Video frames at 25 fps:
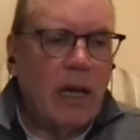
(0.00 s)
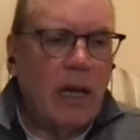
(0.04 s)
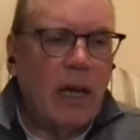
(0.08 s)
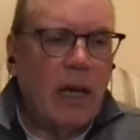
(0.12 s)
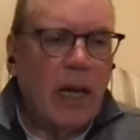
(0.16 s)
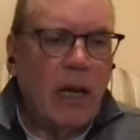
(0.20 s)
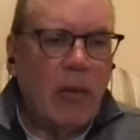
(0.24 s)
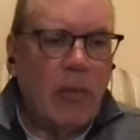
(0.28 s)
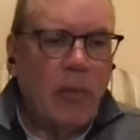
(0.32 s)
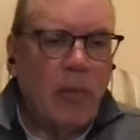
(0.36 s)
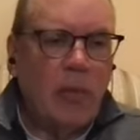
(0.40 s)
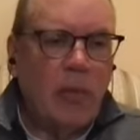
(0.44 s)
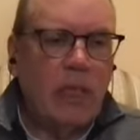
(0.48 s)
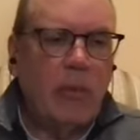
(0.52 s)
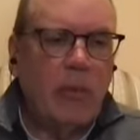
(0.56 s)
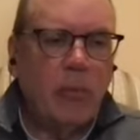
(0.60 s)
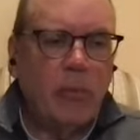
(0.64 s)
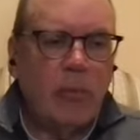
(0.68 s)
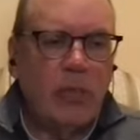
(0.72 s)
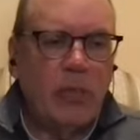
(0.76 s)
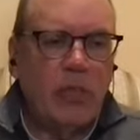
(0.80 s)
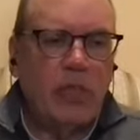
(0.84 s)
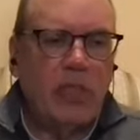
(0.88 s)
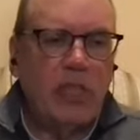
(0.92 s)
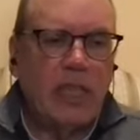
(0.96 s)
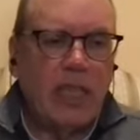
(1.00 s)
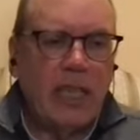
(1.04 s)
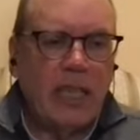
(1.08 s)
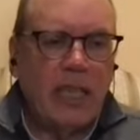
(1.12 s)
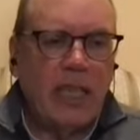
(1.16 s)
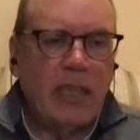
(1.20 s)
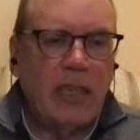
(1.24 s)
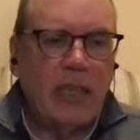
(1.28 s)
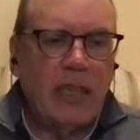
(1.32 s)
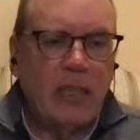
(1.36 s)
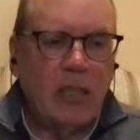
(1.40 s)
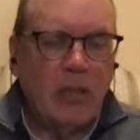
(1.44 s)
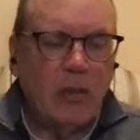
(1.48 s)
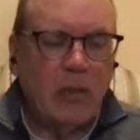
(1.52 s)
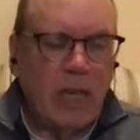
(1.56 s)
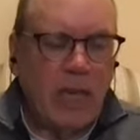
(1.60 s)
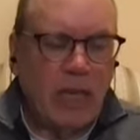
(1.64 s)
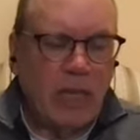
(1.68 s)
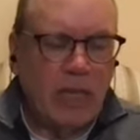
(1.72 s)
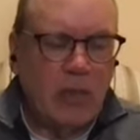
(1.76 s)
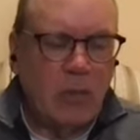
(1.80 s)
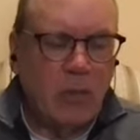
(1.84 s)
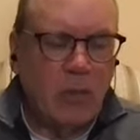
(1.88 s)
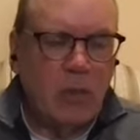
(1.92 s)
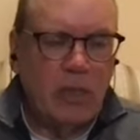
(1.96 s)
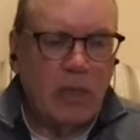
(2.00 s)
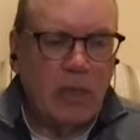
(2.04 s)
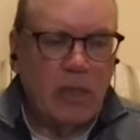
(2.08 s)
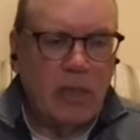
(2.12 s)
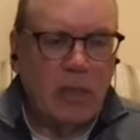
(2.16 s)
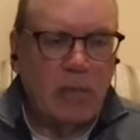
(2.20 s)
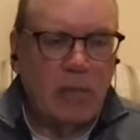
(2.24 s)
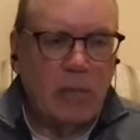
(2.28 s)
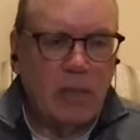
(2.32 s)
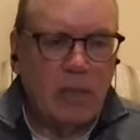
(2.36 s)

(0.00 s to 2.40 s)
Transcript: I really appreciate that you had the wisdom